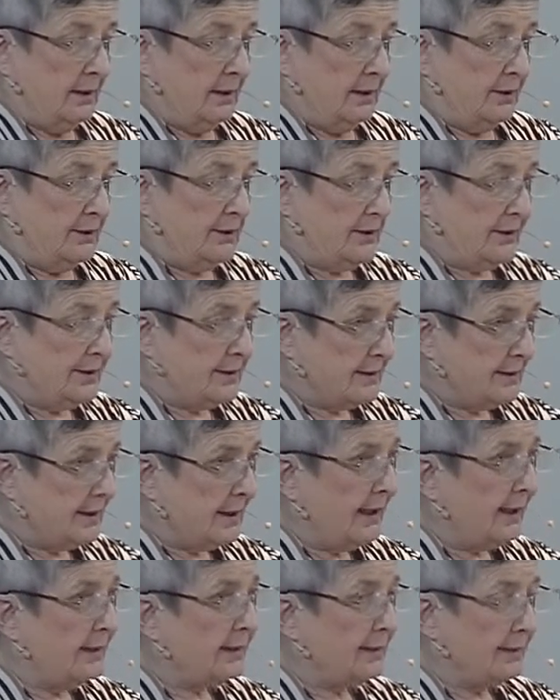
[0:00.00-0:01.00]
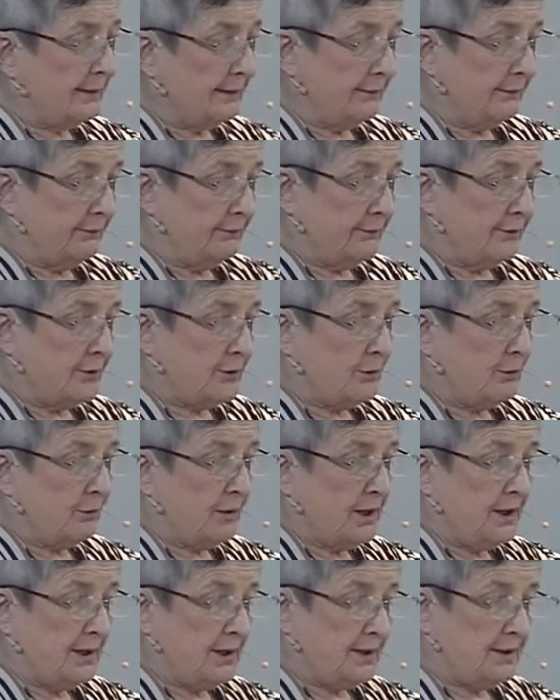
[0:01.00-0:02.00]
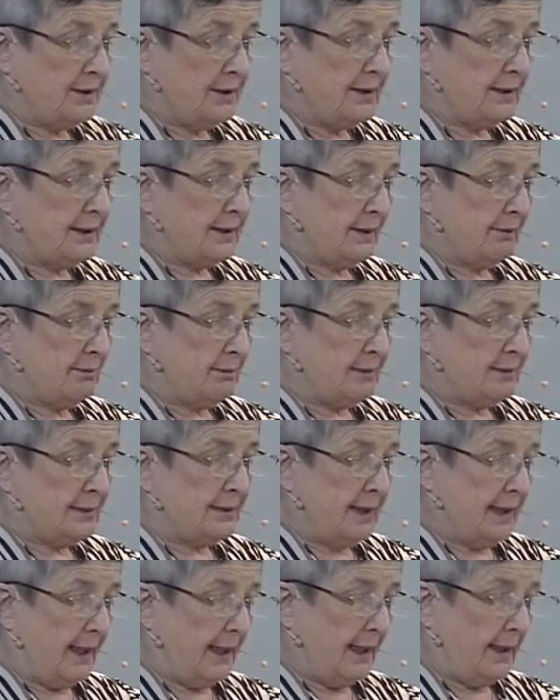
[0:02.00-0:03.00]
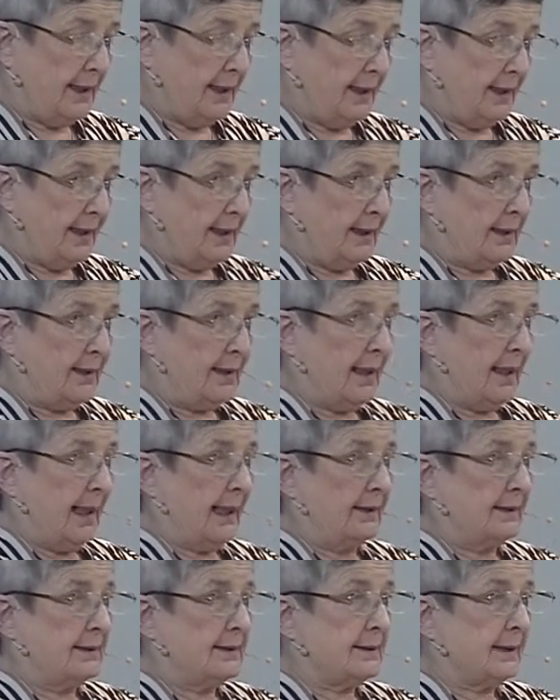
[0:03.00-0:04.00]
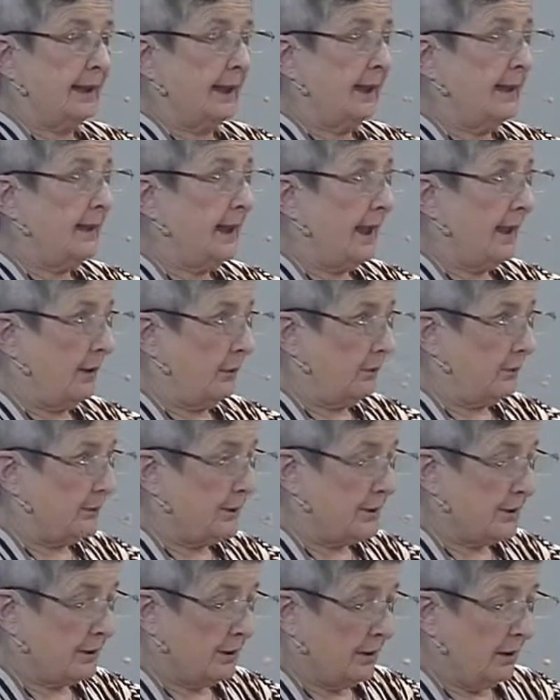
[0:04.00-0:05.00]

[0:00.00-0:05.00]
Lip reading: Jesus had lived with his disciples day in and day out